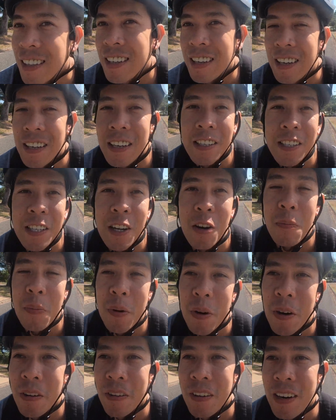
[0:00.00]
It is now
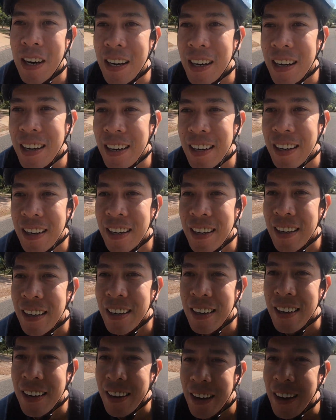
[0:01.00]
4 o'clock.
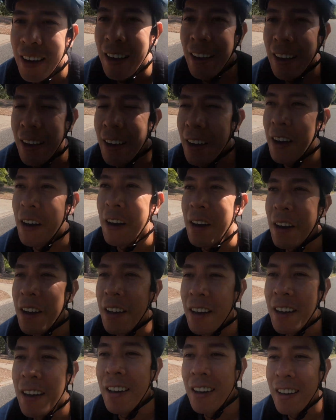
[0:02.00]

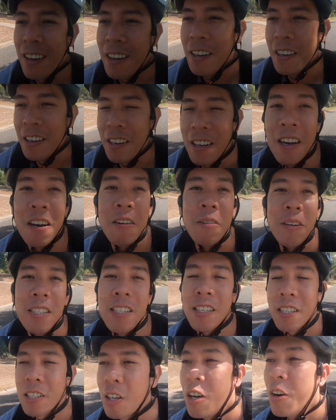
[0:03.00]
Yeah, we're
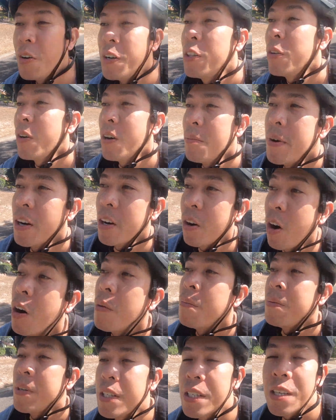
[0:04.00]
just going to have a
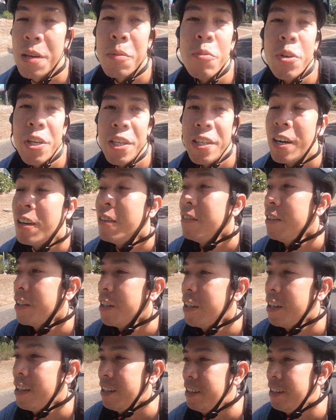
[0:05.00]
coffee somewhere down there.